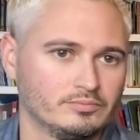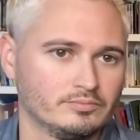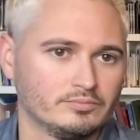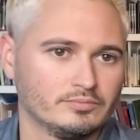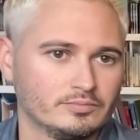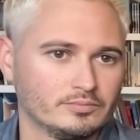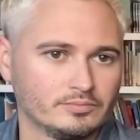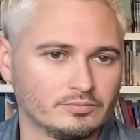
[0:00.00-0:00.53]

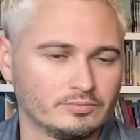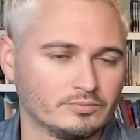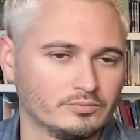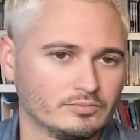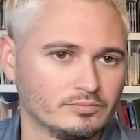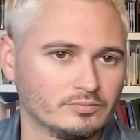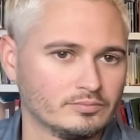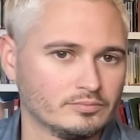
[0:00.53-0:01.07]

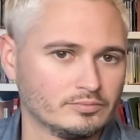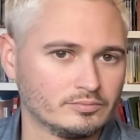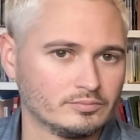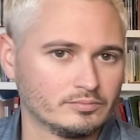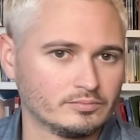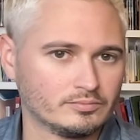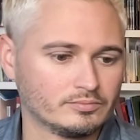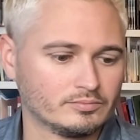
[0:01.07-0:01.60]

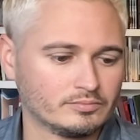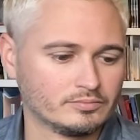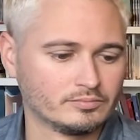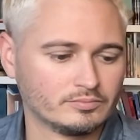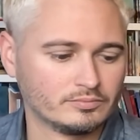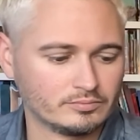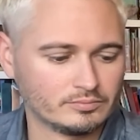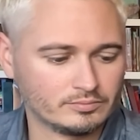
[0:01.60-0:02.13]

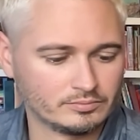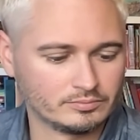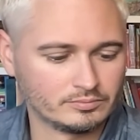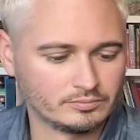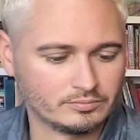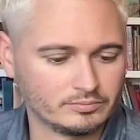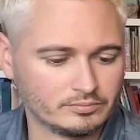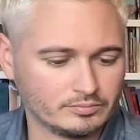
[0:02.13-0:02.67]

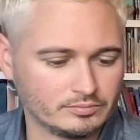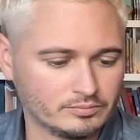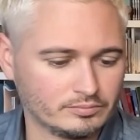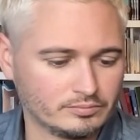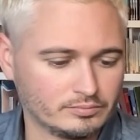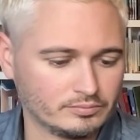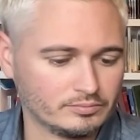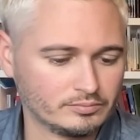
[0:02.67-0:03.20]

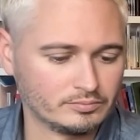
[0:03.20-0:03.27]
[no speech]